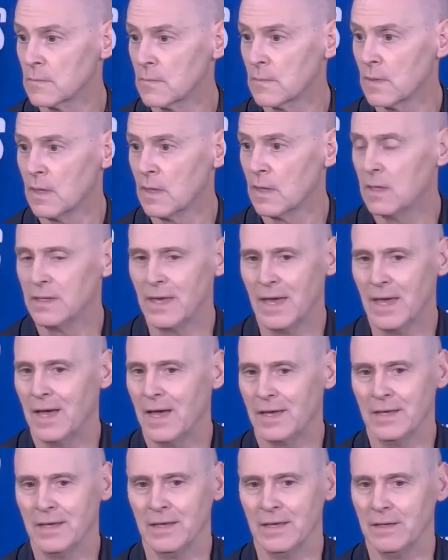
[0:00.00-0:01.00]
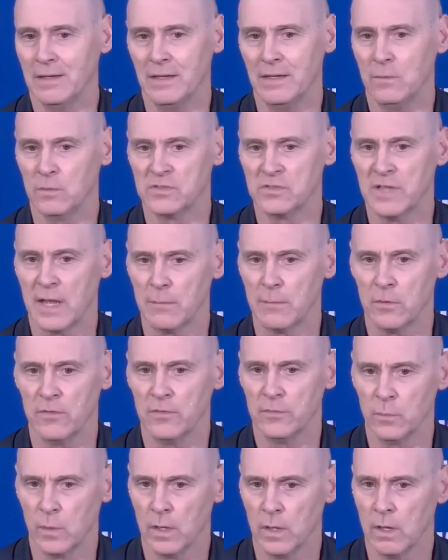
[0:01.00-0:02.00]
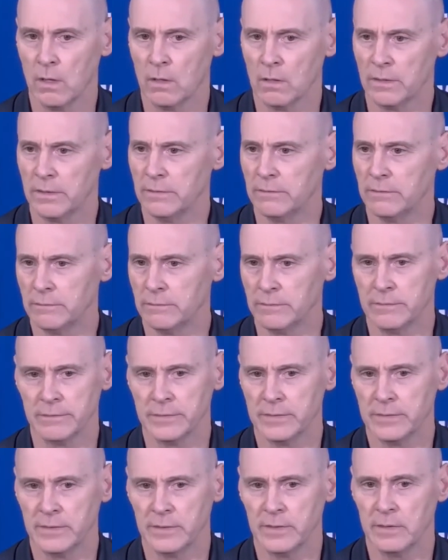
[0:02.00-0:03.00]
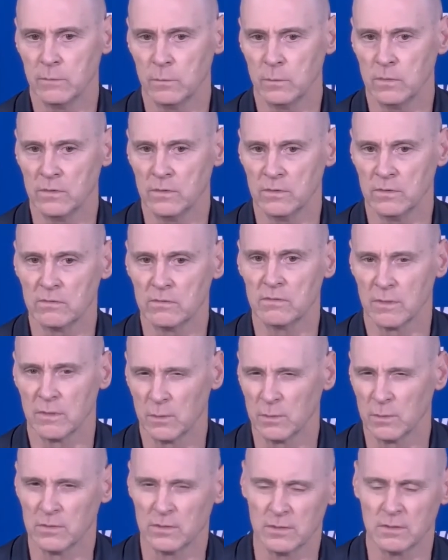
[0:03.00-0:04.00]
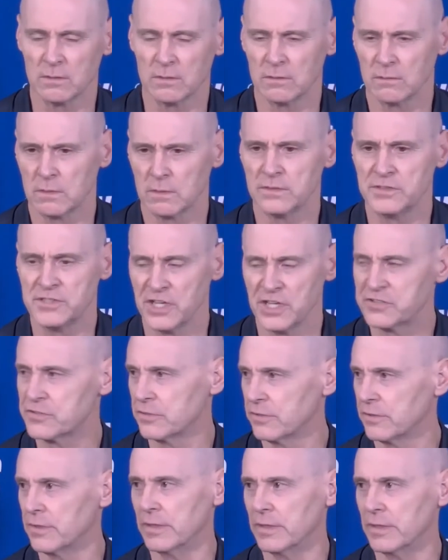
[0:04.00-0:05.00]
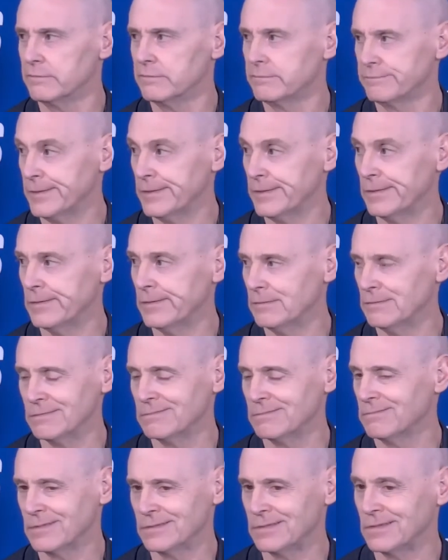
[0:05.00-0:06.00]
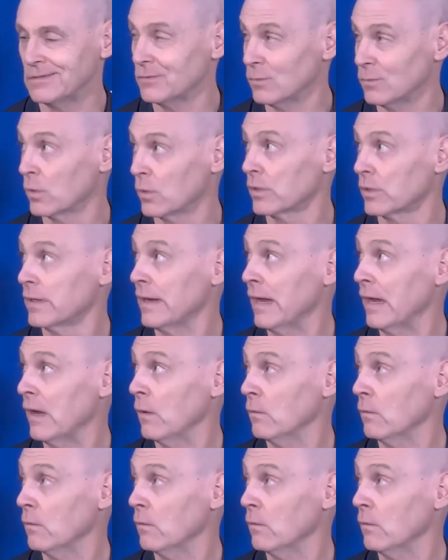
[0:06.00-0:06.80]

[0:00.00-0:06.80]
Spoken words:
Yeah, he was not moving well, and there was a gesture that, you know, this isn't working out.